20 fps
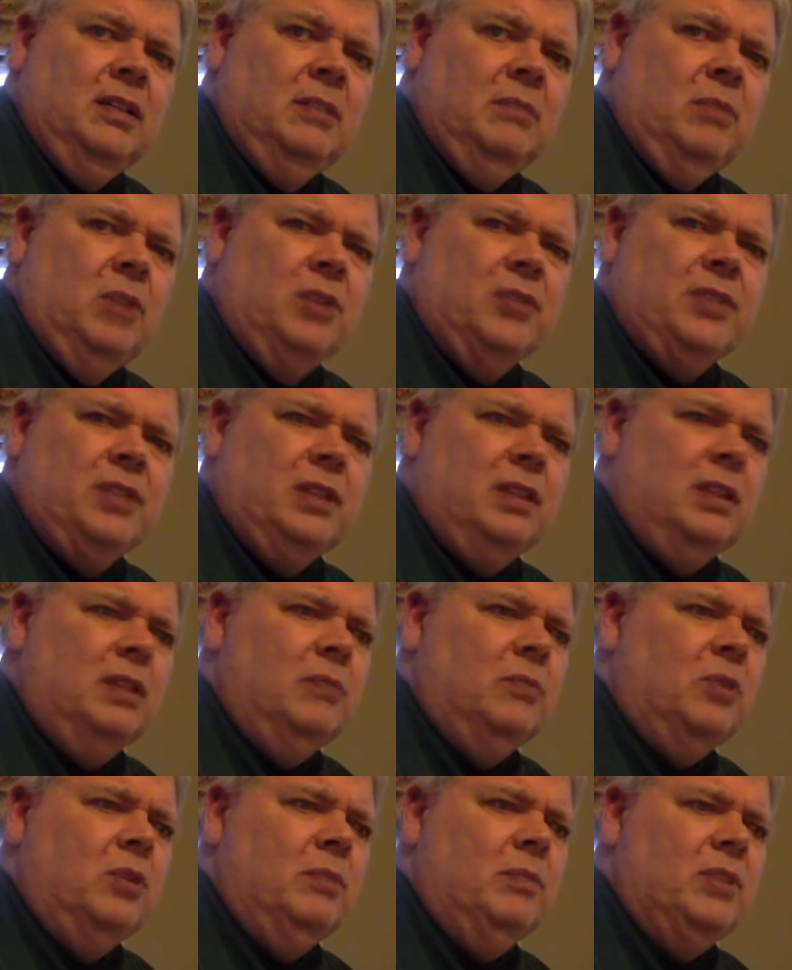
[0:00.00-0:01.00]
Most of them
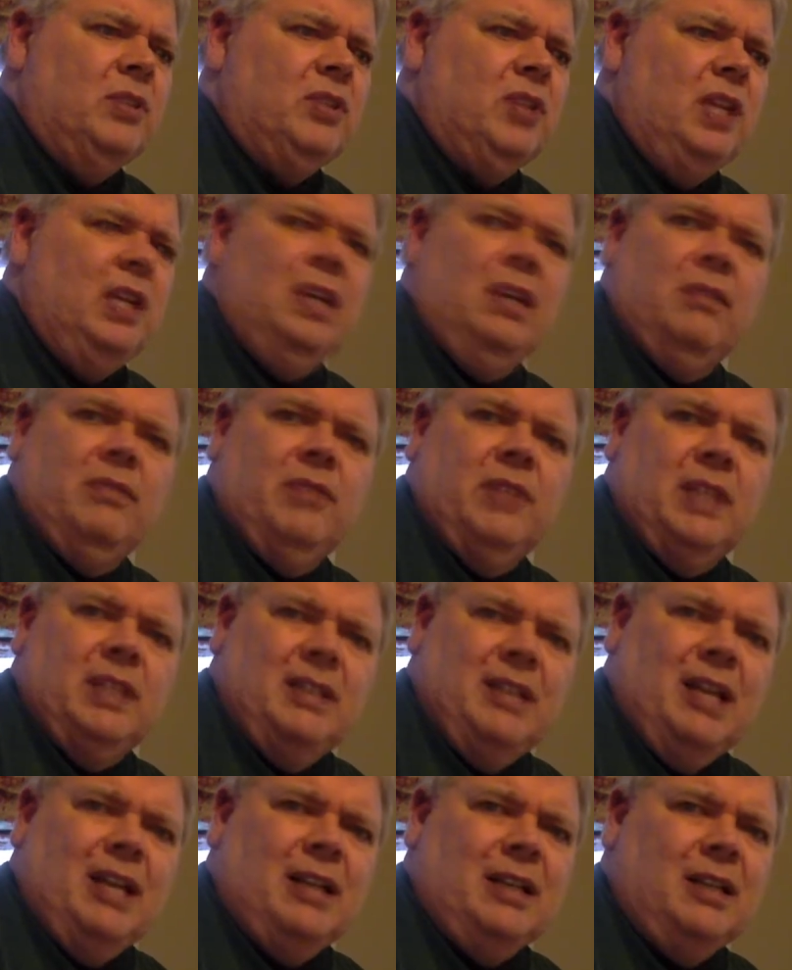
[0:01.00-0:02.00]
were machining for the
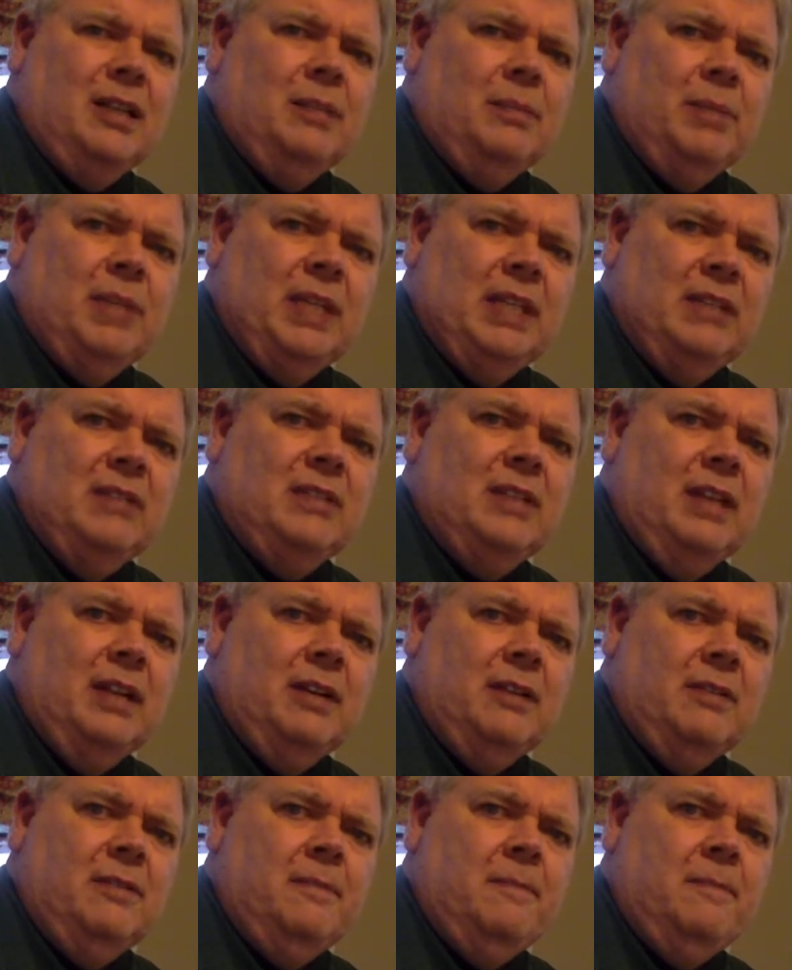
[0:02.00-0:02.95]
tech companies now